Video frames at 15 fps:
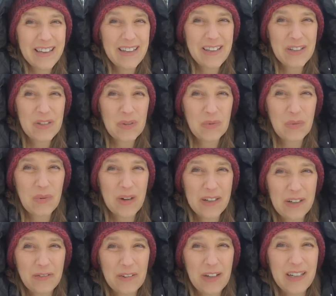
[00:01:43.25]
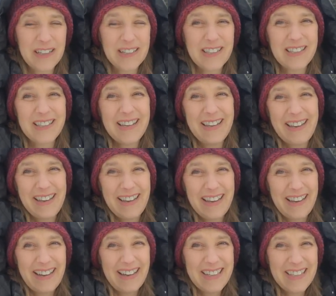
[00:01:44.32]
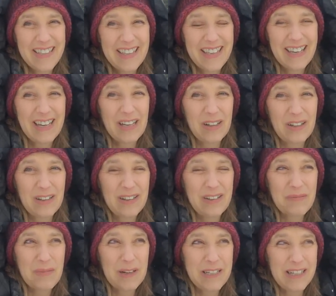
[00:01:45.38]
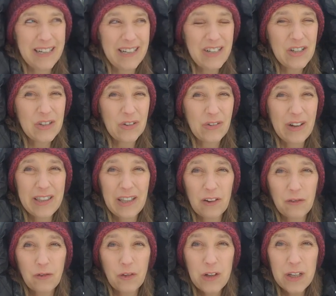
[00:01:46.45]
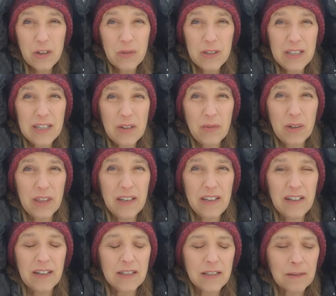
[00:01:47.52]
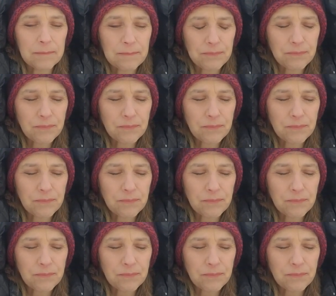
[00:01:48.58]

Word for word: Each one of us has that potential, right? That frequency within us.